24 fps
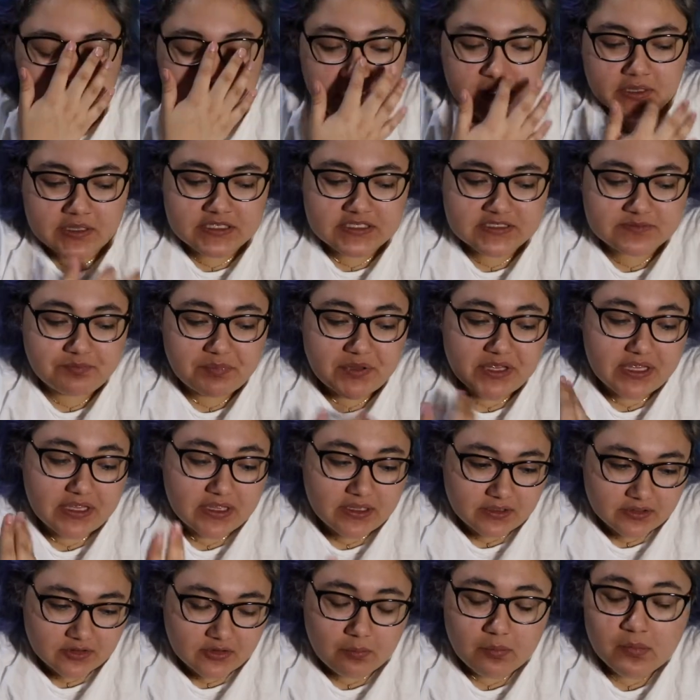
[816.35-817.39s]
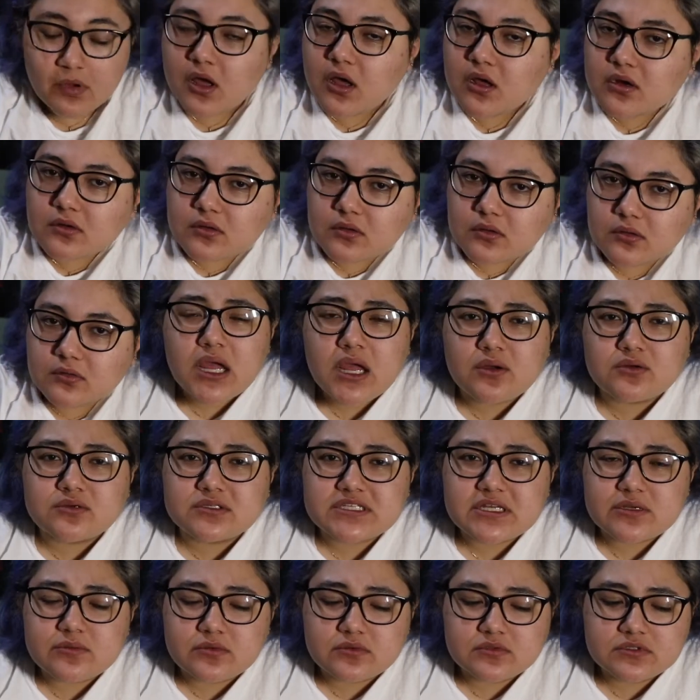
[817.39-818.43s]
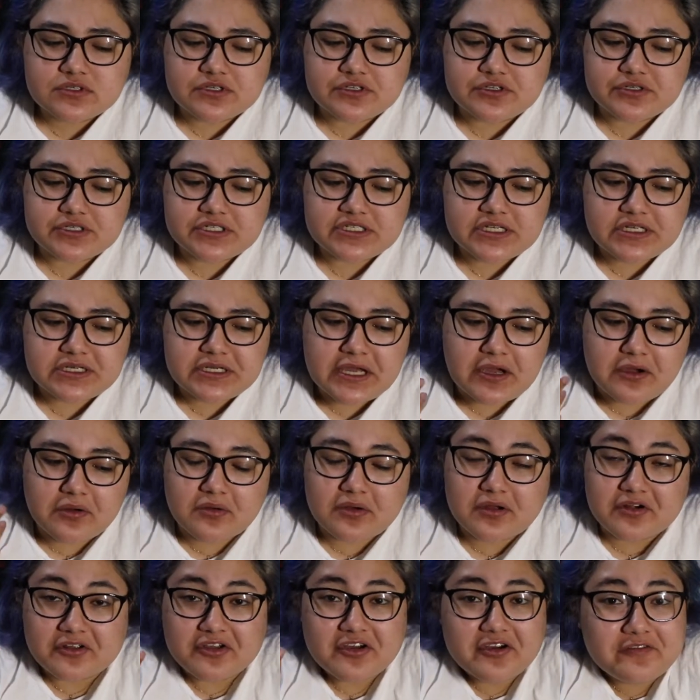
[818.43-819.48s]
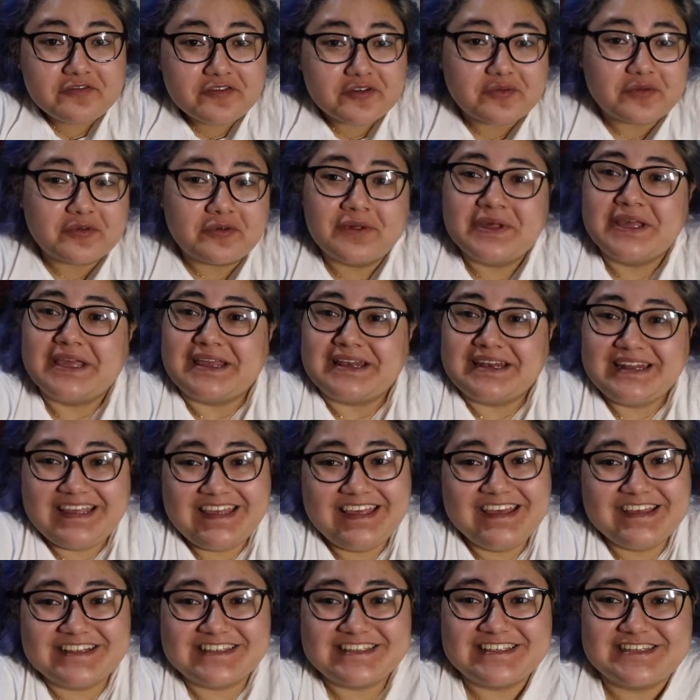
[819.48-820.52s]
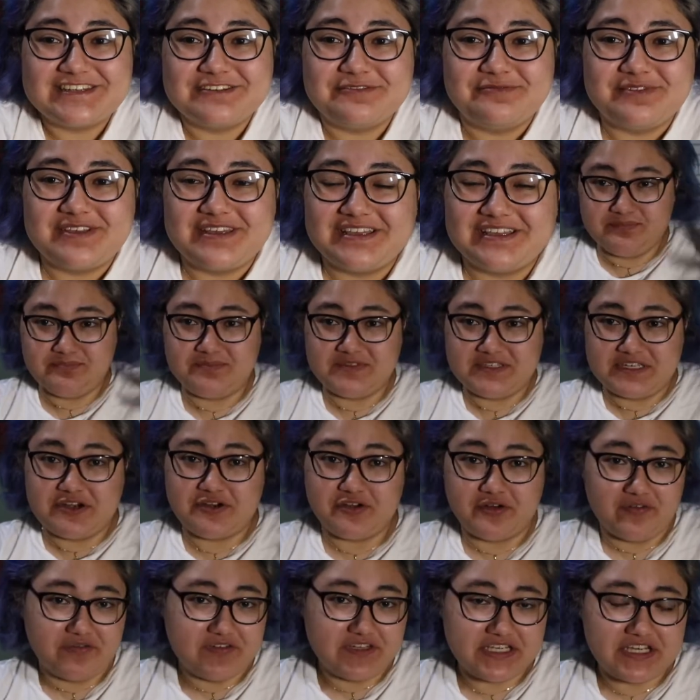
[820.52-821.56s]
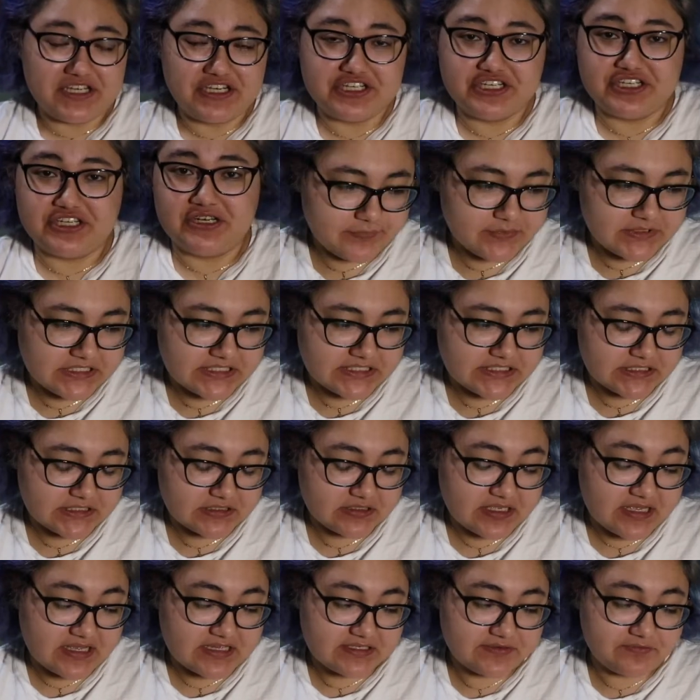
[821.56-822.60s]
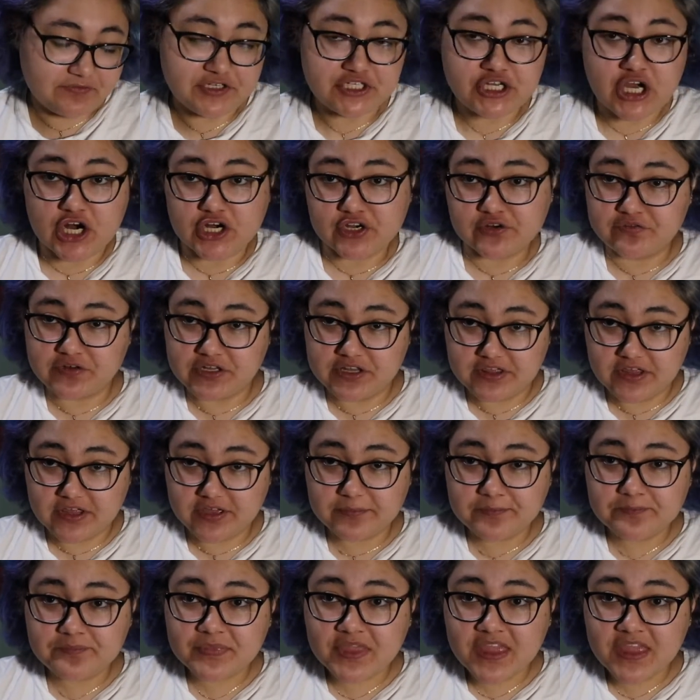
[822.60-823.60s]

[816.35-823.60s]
Because being the model, I was able to understand how uncomfortable it is to be center of attention. This is the last photography thing.